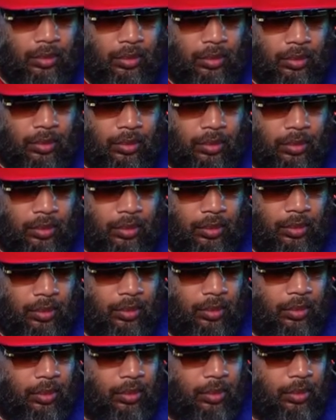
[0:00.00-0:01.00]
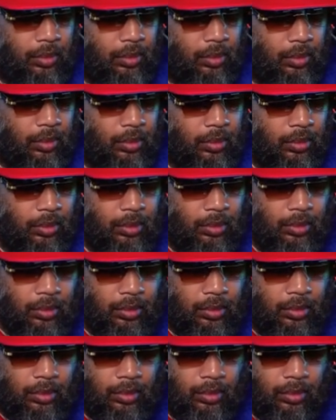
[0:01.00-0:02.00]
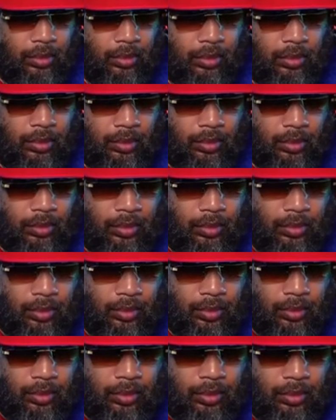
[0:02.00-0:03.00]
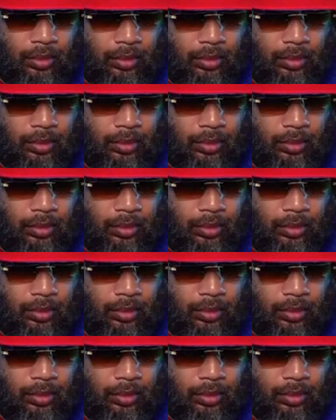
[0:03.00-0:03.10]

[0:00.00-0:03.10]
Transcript: The person shown says nothing.